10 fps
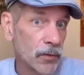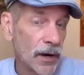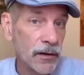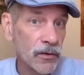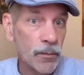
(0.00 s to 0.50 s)

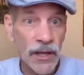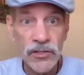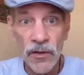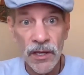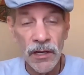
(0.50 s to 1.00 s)
Right, it
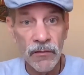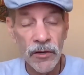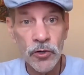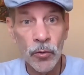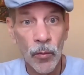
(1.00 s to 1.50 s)
depends on the
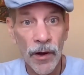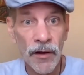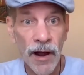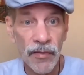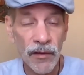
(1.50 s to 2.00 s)
individual and where
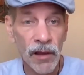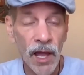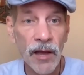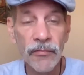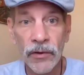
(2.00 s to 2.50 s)
they're at in their
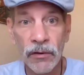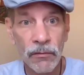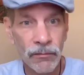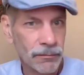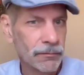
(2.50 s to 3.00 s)
life, and
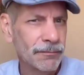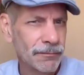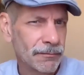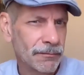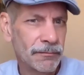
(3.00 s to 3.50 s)

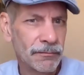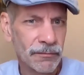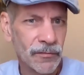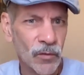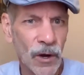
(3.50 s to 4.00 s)

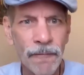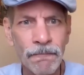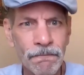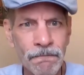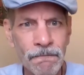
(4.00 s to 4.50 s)
right,
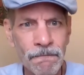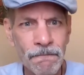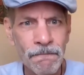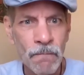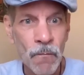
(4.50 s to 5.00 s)

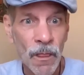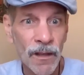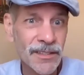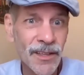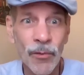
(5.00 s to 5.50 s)

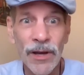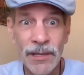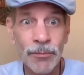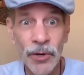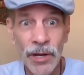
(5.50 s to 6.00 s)
because otherwise
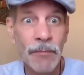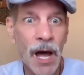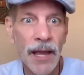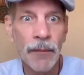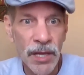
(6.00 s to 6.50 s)
I'm putting
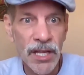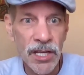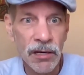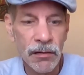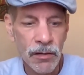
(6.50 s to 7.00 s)
my
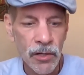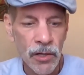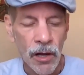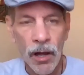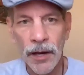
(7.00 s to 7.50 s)
opinion
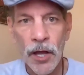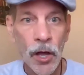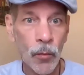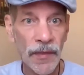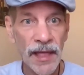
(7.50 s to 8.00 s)
on,
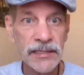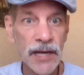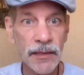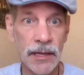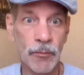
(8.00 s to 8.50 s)
well, that's
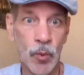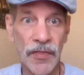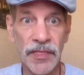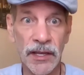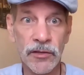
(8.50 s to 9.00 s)
not the
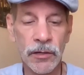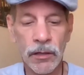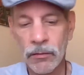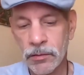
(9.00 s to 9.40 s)
important thing to do.